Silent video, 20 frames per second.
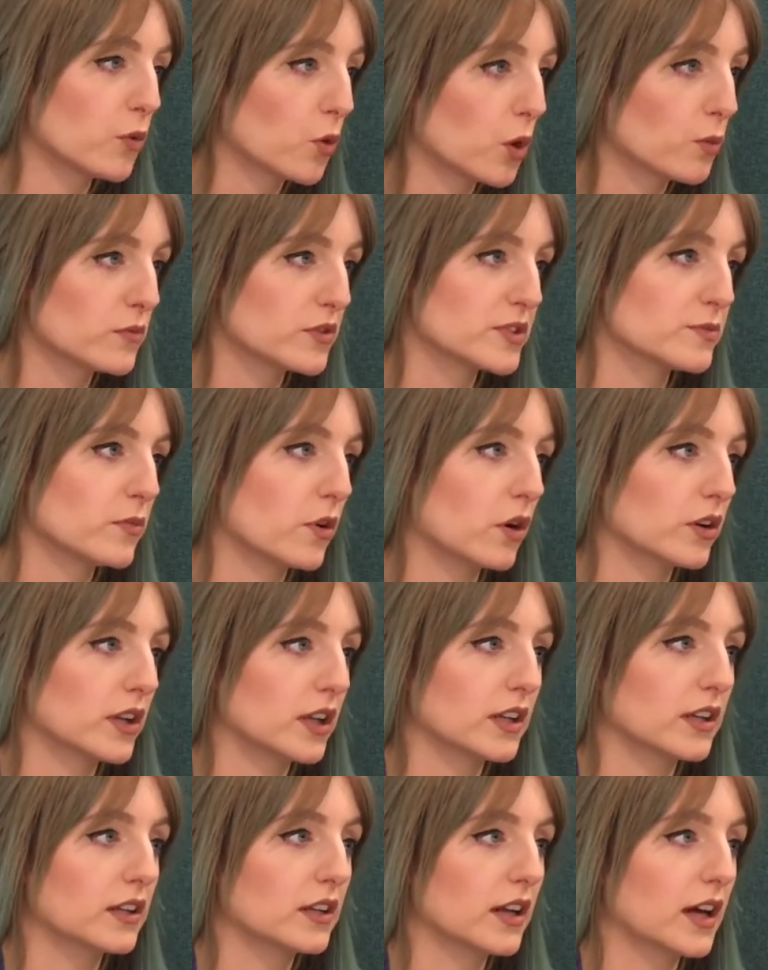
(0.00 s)
home this
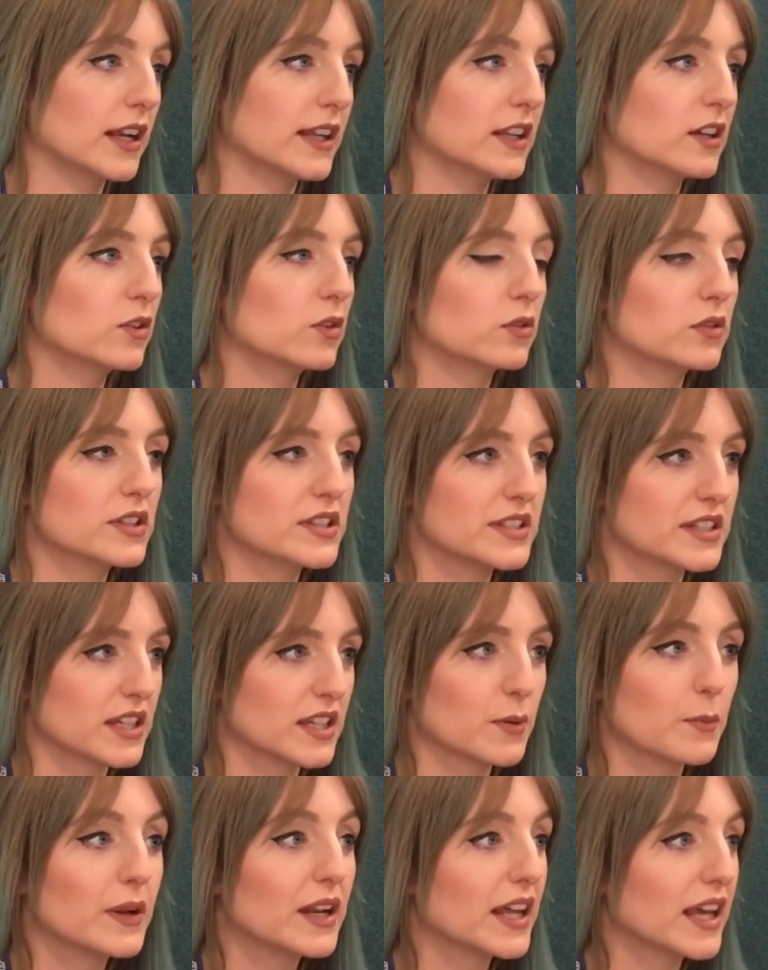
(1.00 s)
morning? I need to go and see
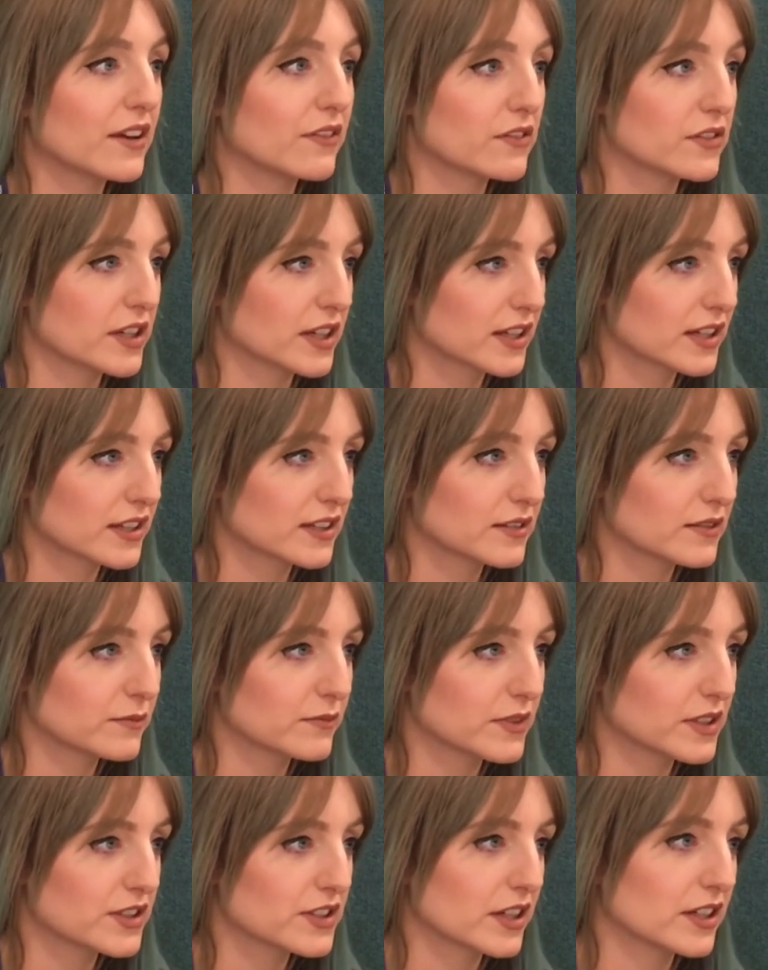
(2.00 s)
a play for
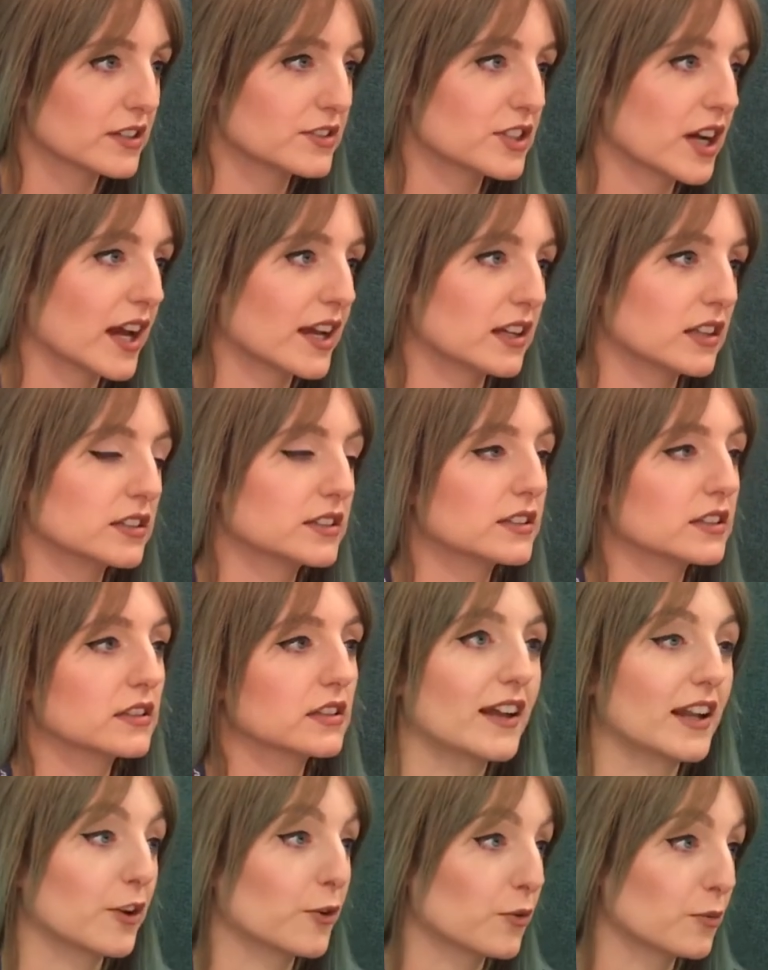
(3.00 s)
my child.
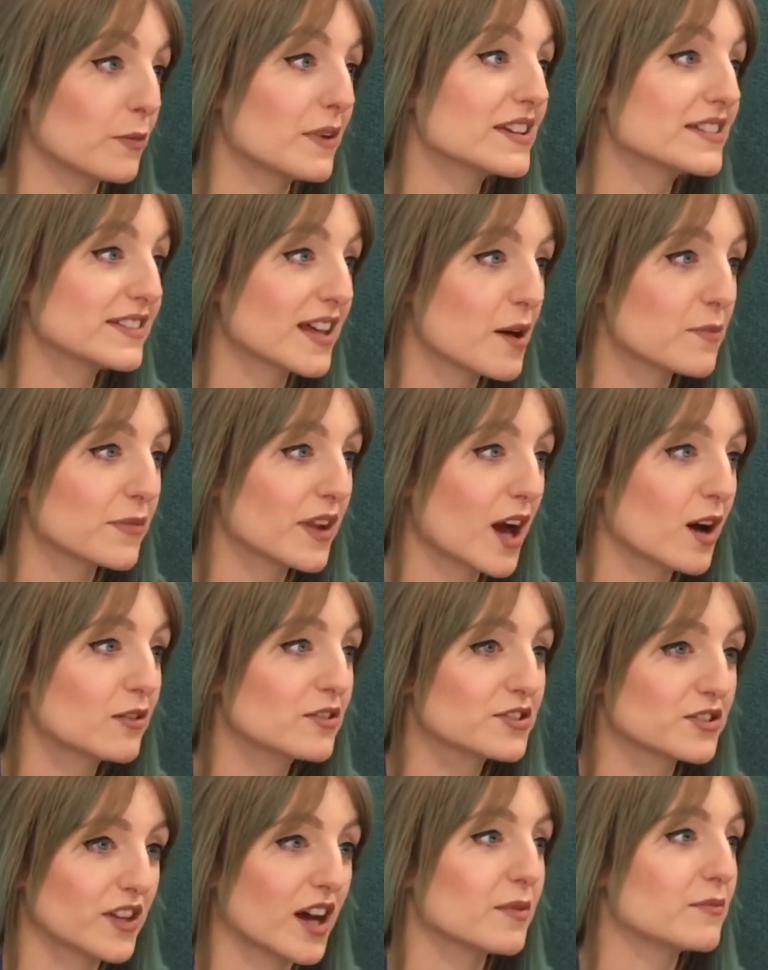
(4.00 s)
I don't miss them now,
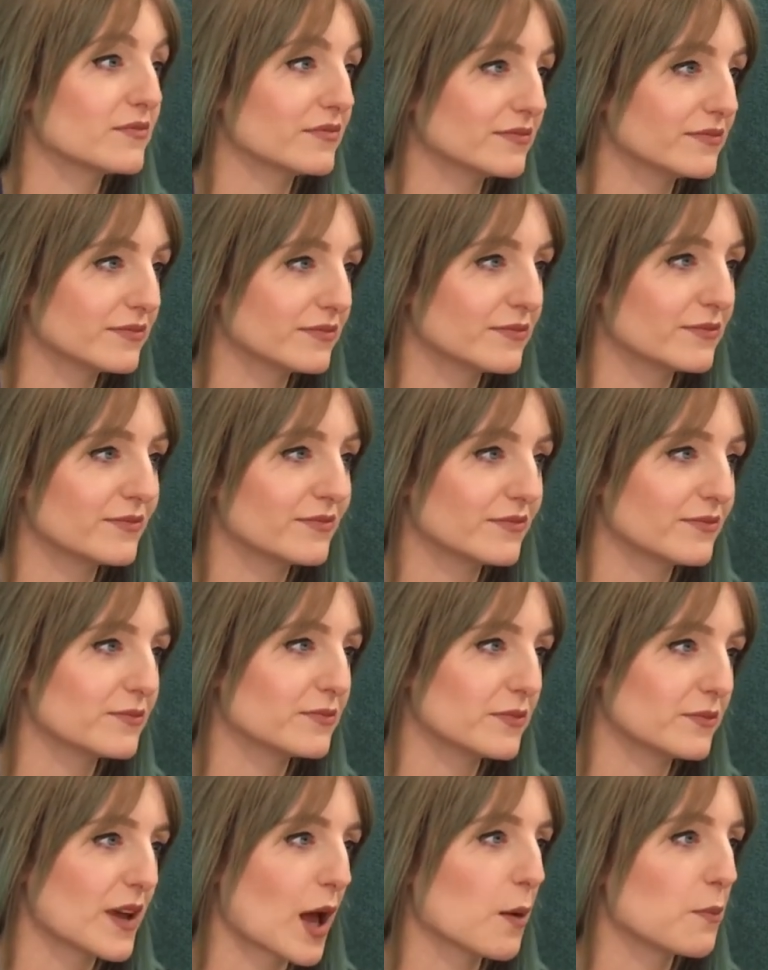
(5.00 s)
so that
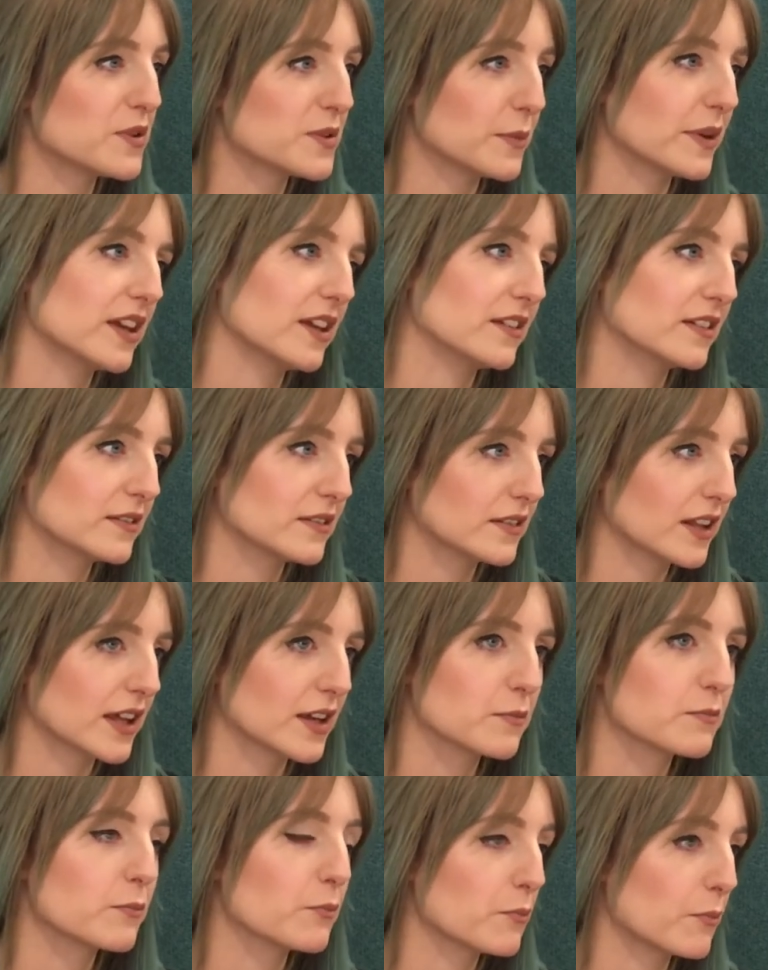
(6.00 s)
helps me,
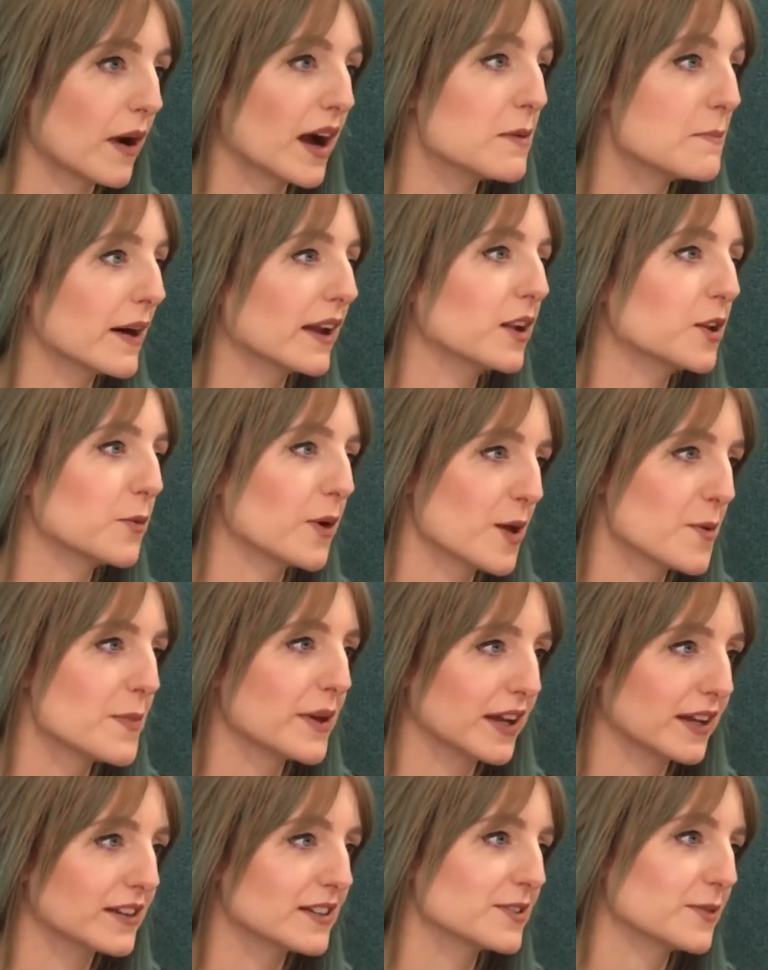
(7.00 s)
like, my mental
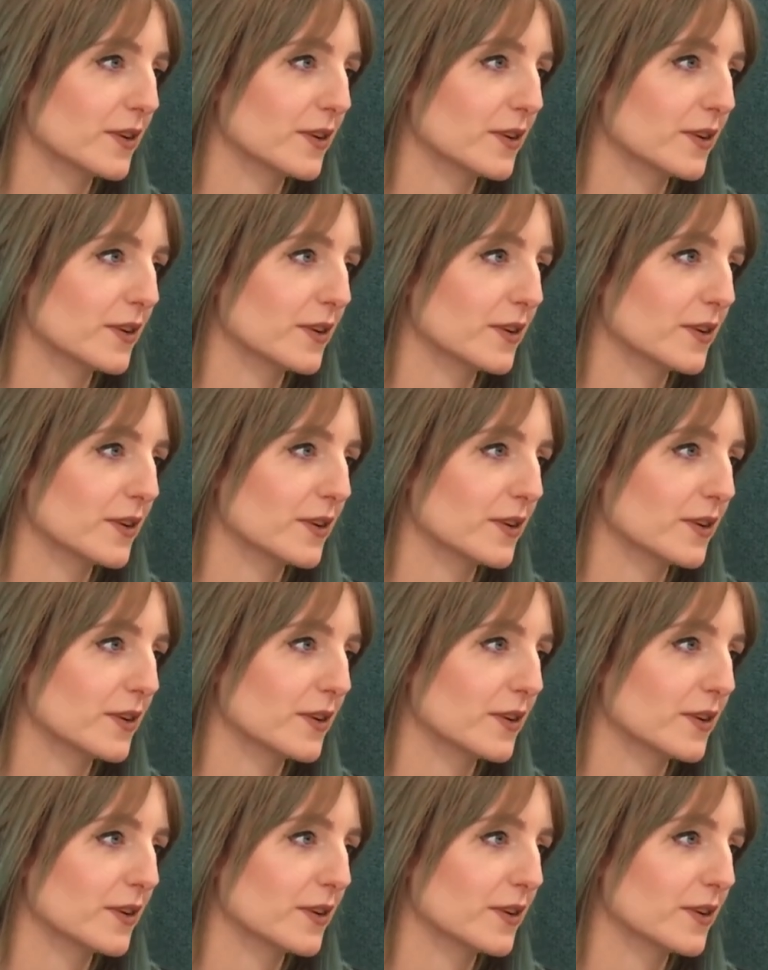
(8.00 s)
well-being as